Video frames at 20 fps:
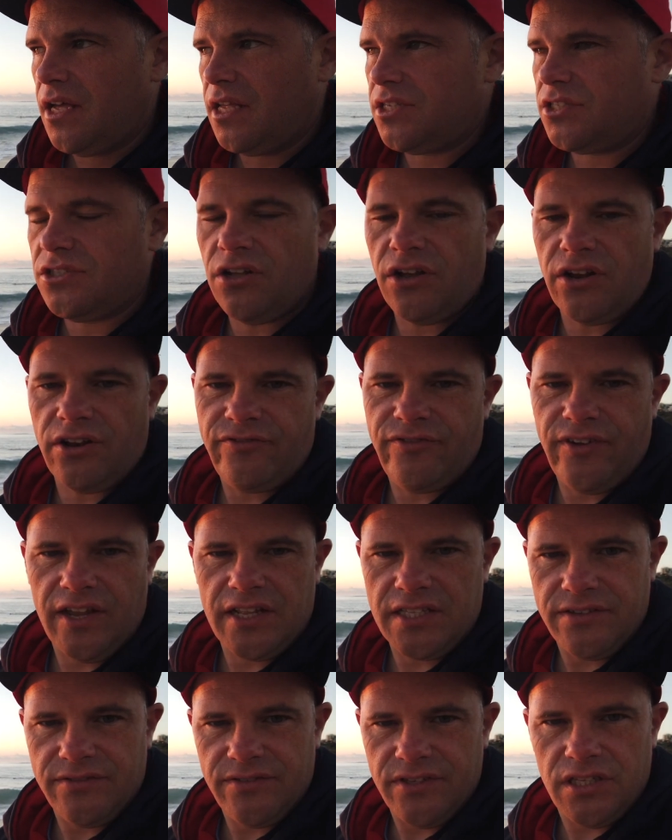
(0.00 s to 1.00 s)
It's not
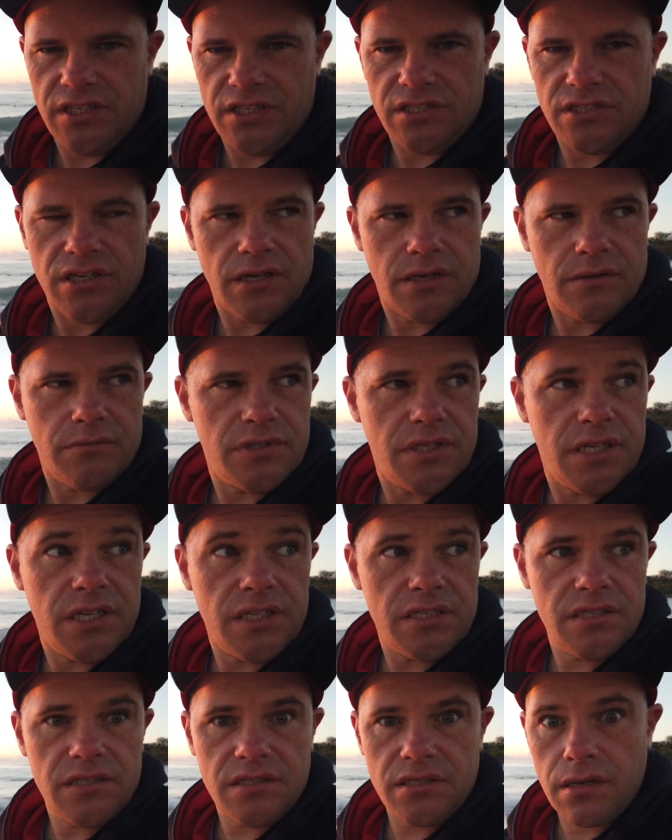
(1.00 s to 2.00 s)
effective in these
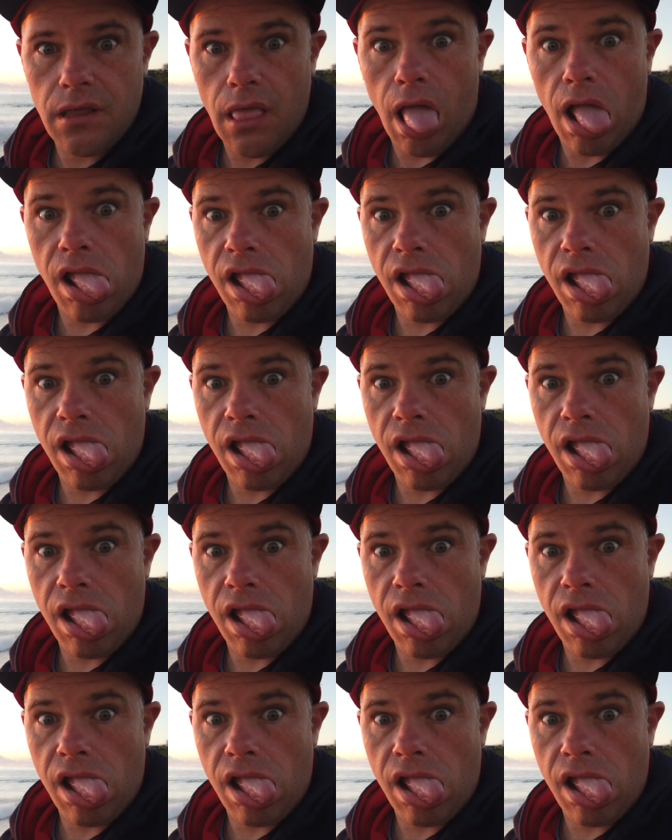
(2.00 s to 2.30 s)
circumstances.